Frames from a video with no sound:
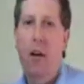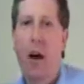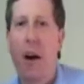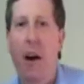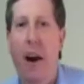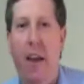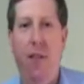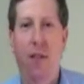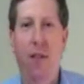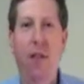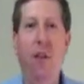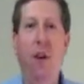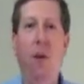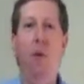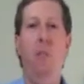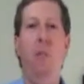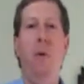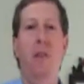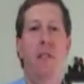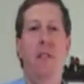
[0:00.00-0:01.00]
Alright, the
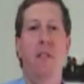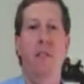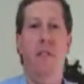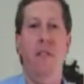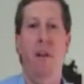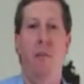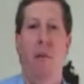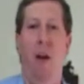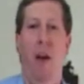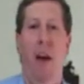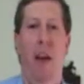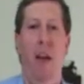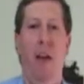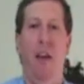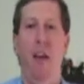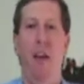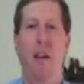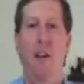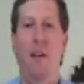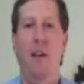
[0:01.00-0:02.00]
gnome on the subway.
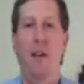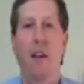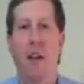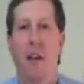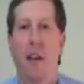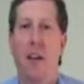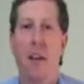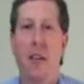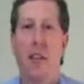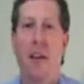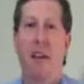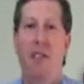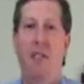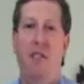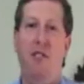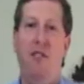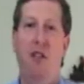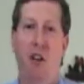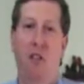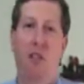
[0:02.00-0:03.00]
That's
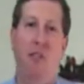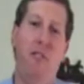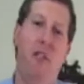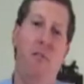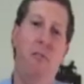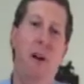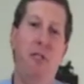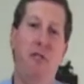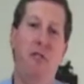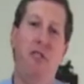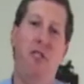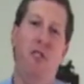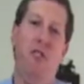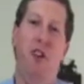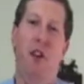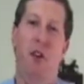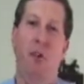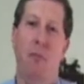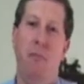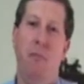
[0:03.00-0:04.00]
a joke. The
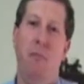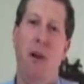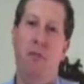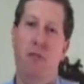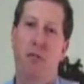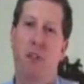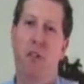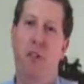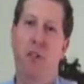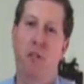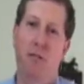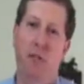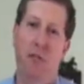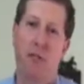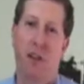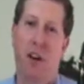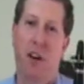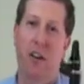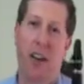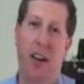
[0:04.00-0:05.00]
metronome. Metro.
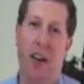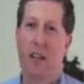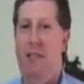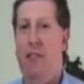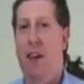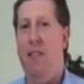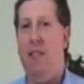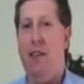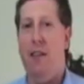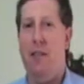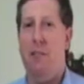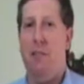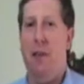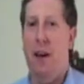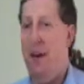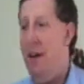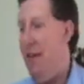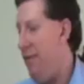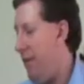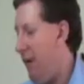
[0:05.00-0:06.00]
Okay, if you have to
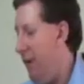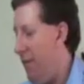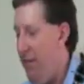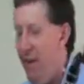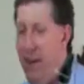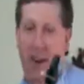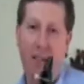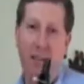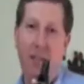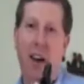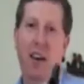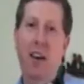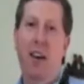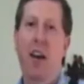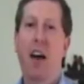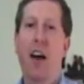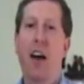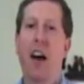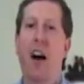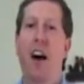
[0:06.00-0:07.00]
explain it, it's not funny, right?
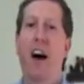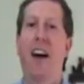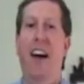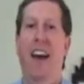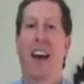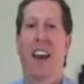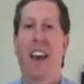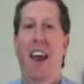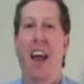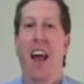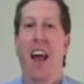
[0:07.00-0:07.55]
Alright,